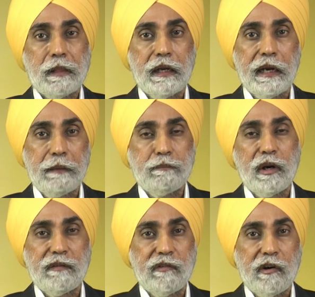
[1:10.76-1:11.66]

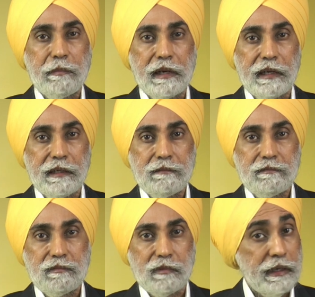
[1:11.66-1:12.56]
8.4
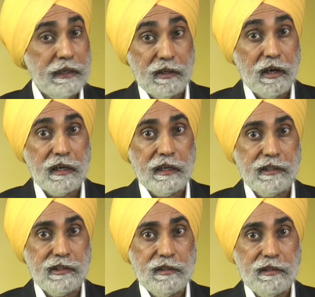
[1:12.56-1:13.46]
million,
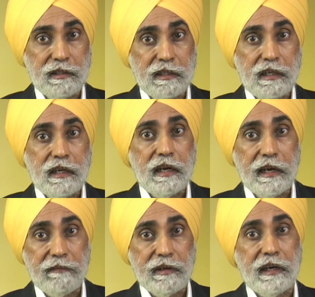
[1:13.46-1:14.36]
reincarnation,
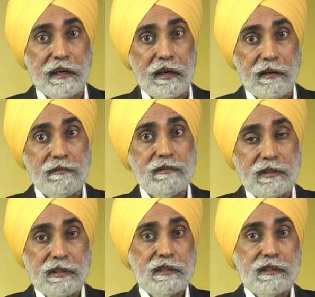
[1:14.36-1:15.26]
heaven and hell,
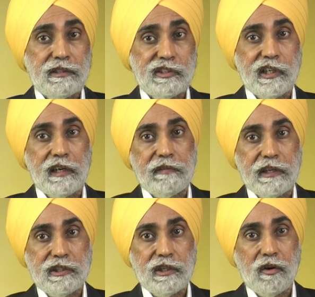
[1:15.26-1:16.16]

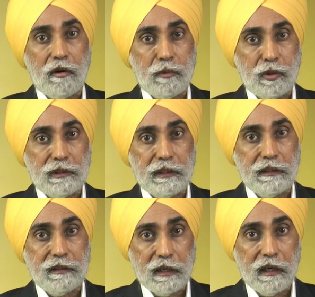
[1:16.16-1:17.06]
salvation or mukti,
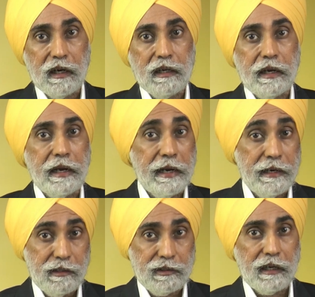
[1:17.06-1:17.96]
dargah,
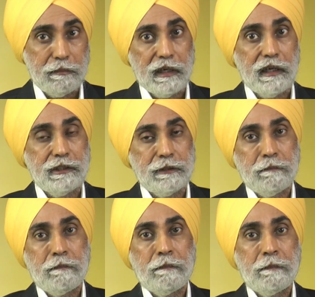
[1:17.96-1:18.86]
and Dharmaraj.
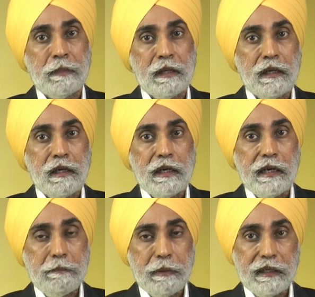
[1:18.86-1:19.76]

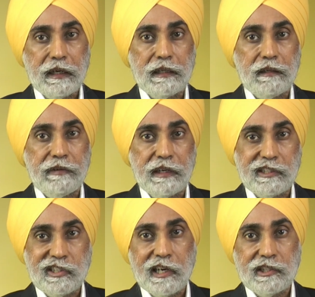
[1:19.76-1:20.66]
In particular, we
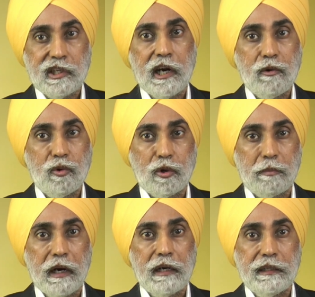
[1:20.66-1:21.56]
discussed how
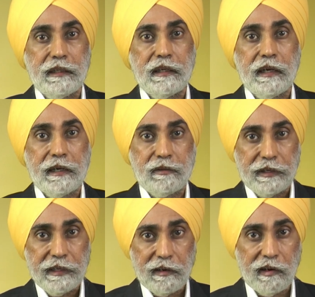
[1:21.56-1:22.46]
Gurbani had
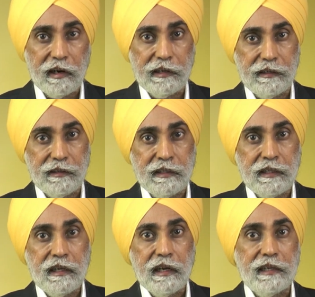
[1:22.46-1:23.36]
realigned
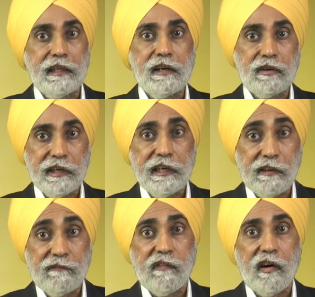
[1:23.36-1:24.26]
and then
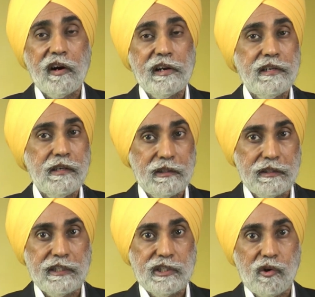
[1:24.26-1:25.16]
redefined
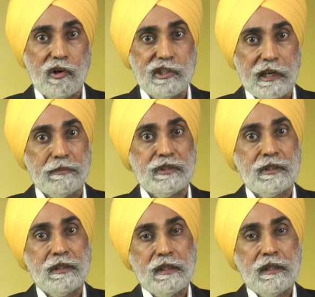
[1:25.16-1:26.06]
these concepts.